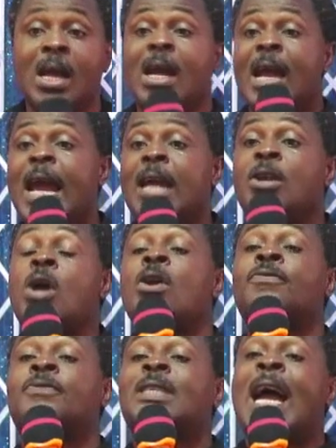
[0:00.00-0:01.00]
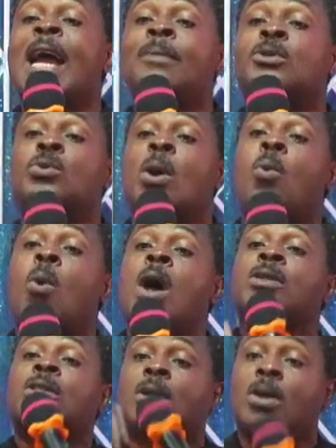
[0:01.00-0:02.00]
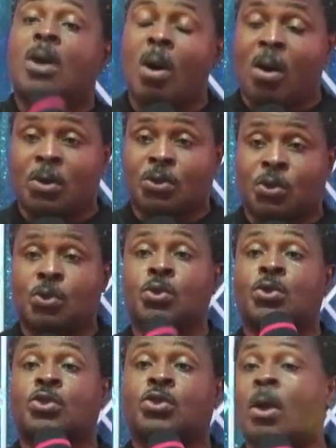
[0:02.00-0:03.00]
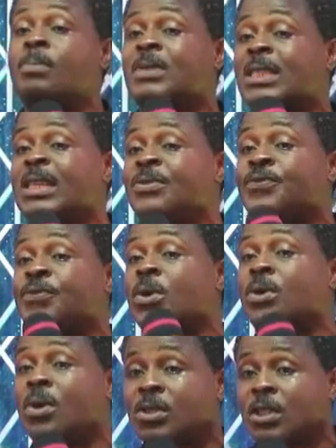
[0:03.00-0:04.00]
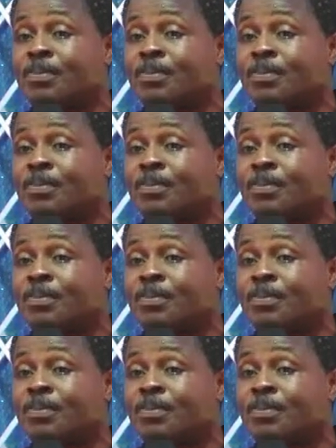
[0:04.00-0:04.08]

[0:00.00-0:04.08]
A lot of times we want God to do something for us,